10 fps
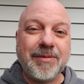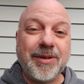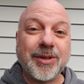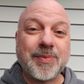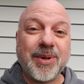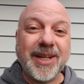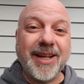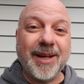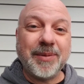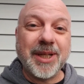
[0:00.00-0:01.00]
Feels pretty
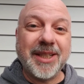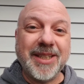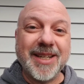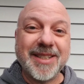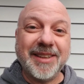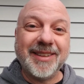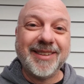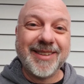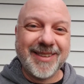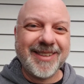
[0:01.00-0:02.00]
damn good, doesn't it?
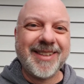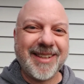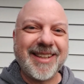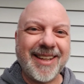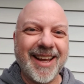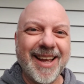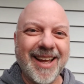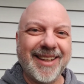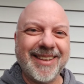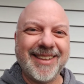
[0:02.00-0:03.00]
Yeah.